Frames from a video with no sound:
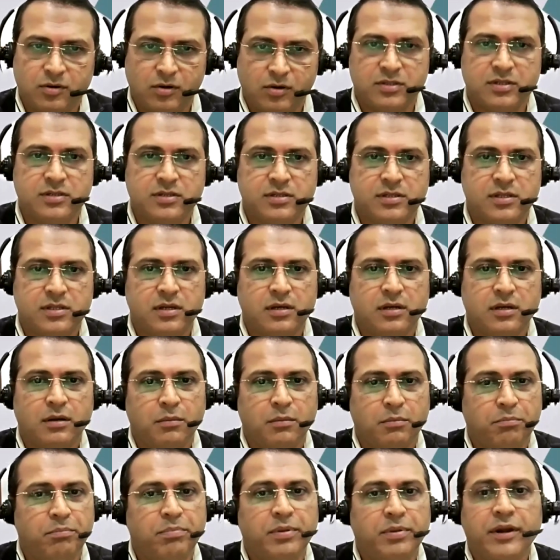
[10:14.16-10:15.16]
crosses
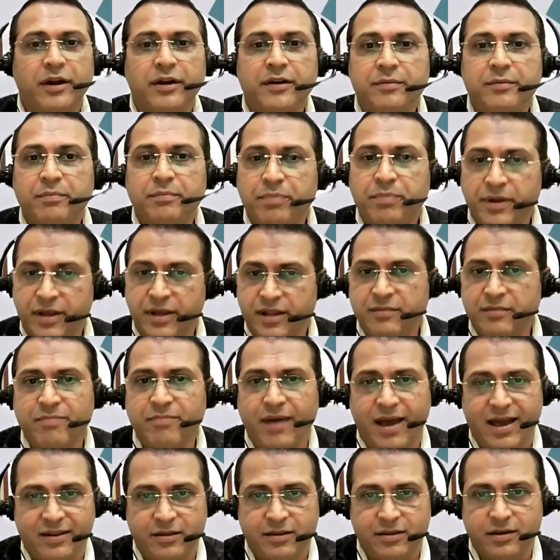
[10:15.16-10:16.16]
the
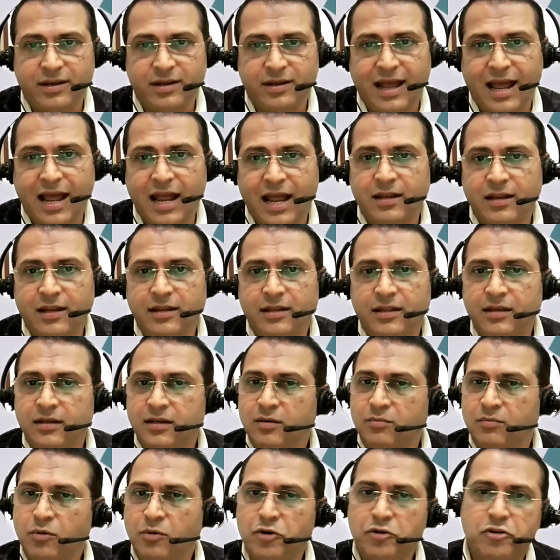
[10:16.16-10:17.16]
blood-brain barrier and
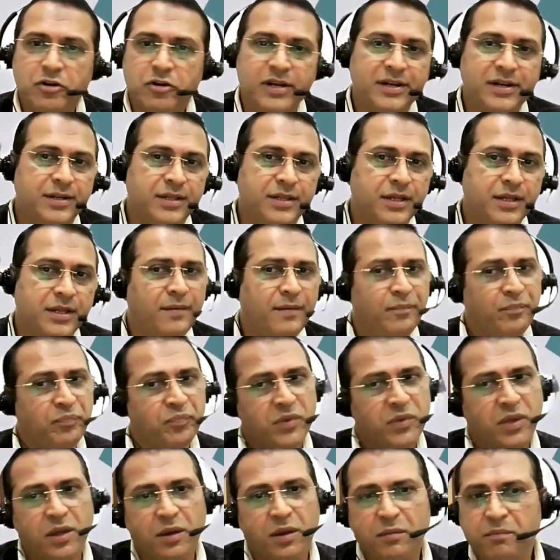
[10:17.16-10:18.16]
modulate the
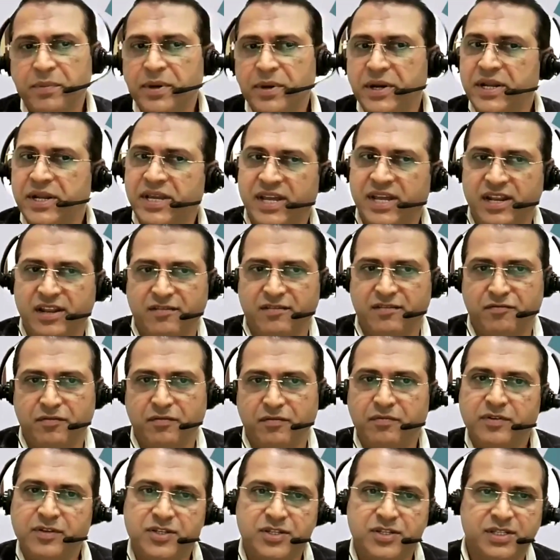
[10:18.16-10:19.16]
BDNF,
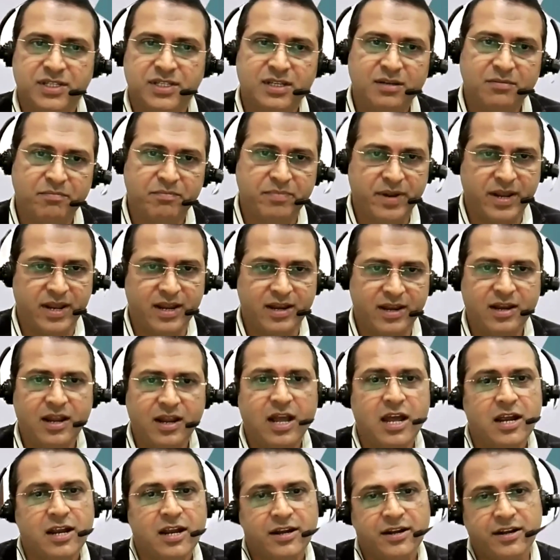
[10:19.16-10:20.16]
which is the
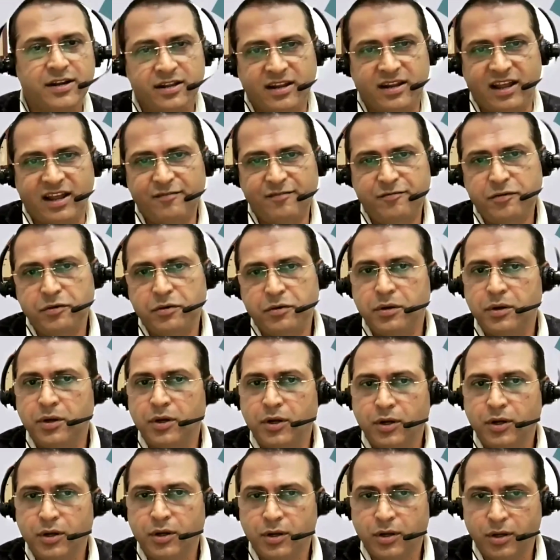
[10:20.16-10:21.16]
brain-derived
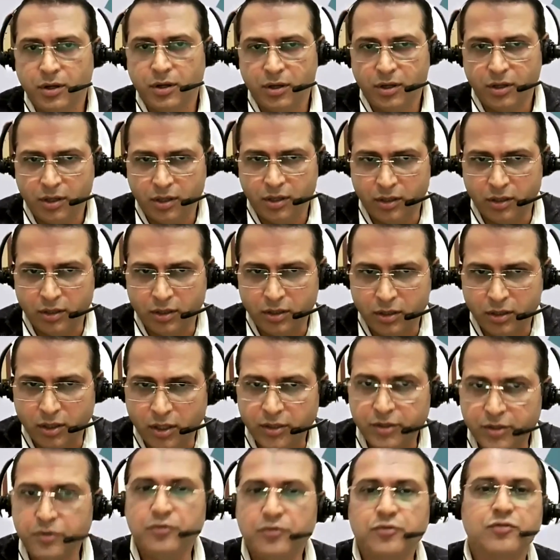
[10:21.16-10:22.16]

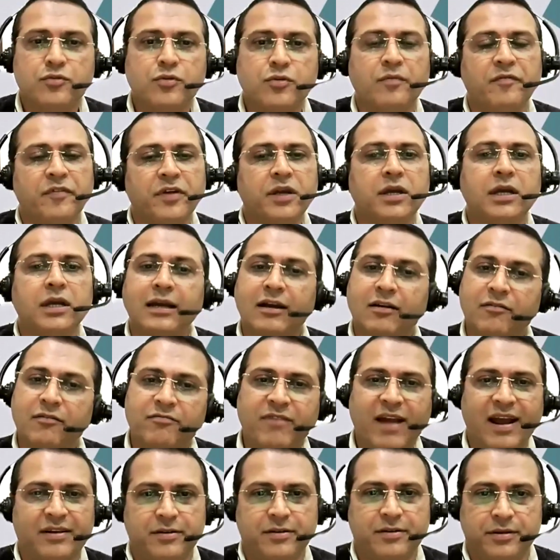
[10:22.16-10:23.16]
neurotrophic
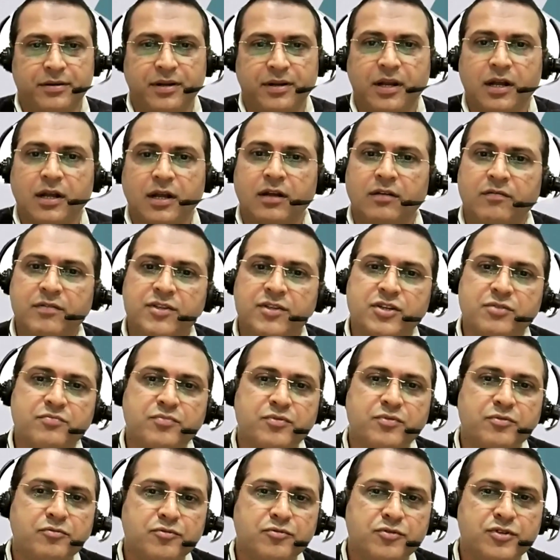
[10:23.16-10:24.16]
factor, which
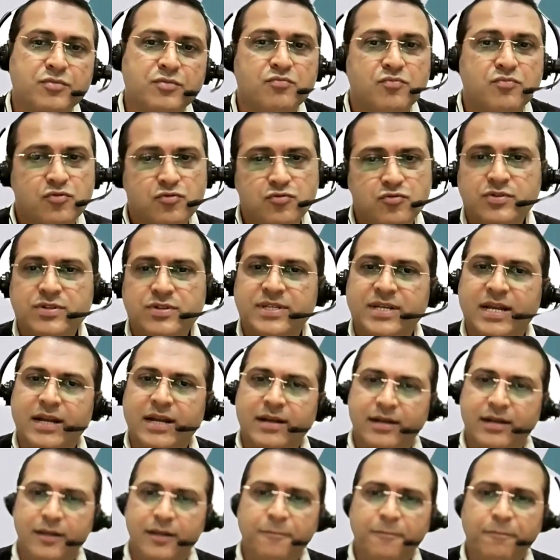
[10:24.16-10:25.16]
improves the moods
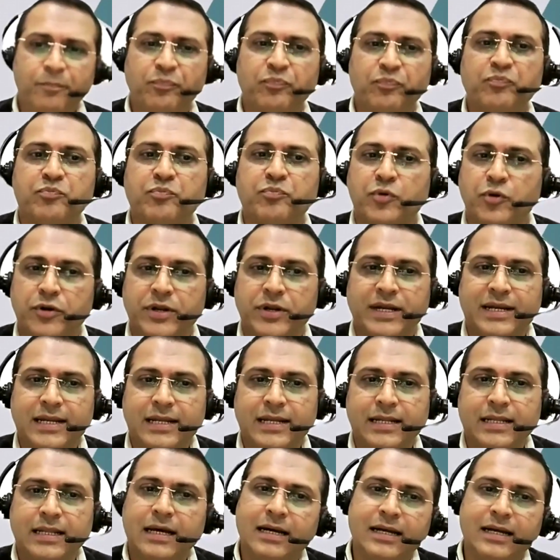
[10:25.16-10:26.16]
and
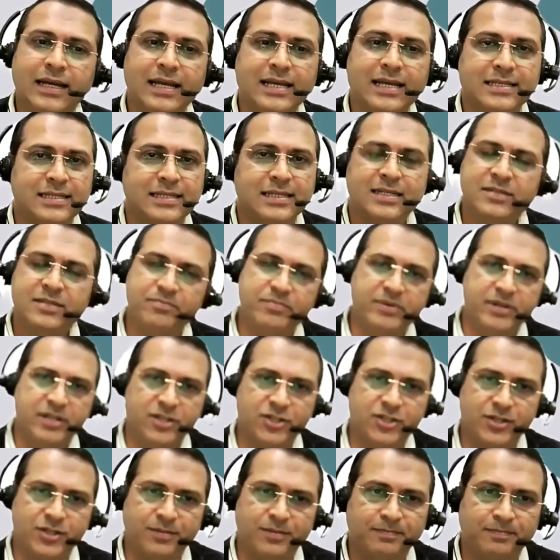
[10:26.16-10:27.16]
protecting the against the
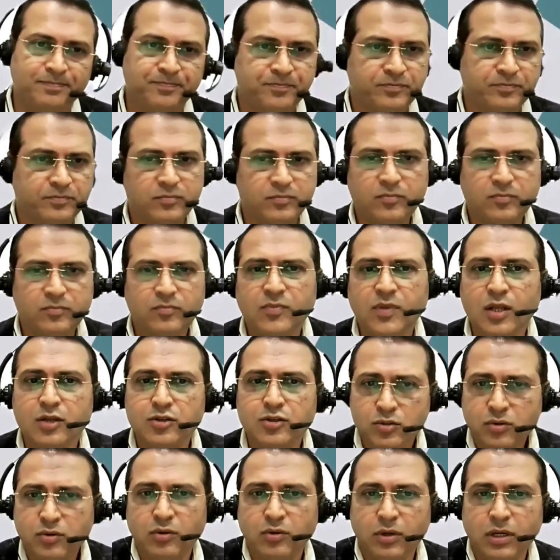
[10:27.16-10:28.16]
depression.
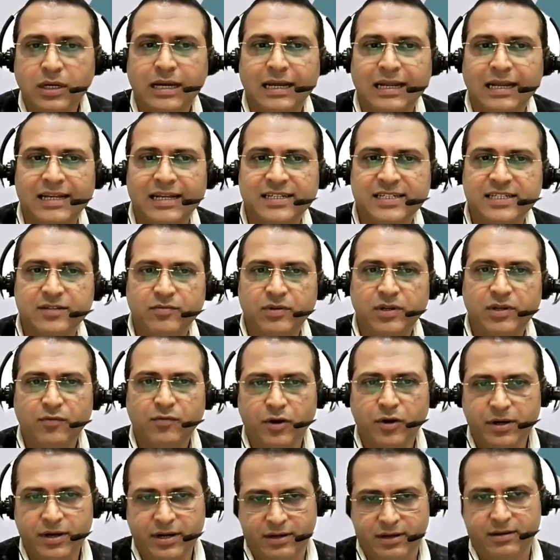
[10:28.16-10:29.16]
So collectively,
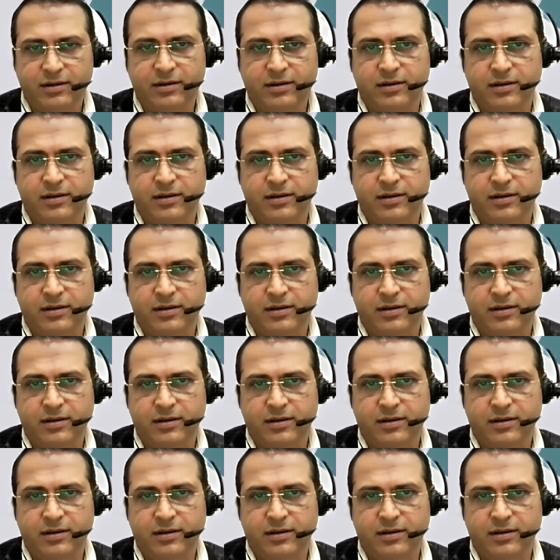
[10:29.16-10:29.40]
what